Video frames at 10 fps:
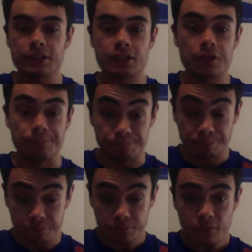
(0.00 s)
So
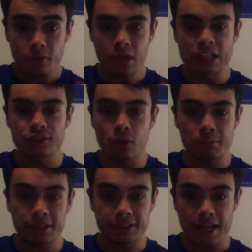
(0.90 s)
that's all
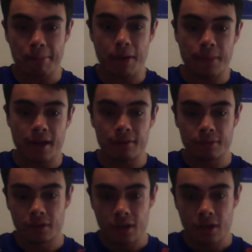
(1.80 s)
I'm going to say about that.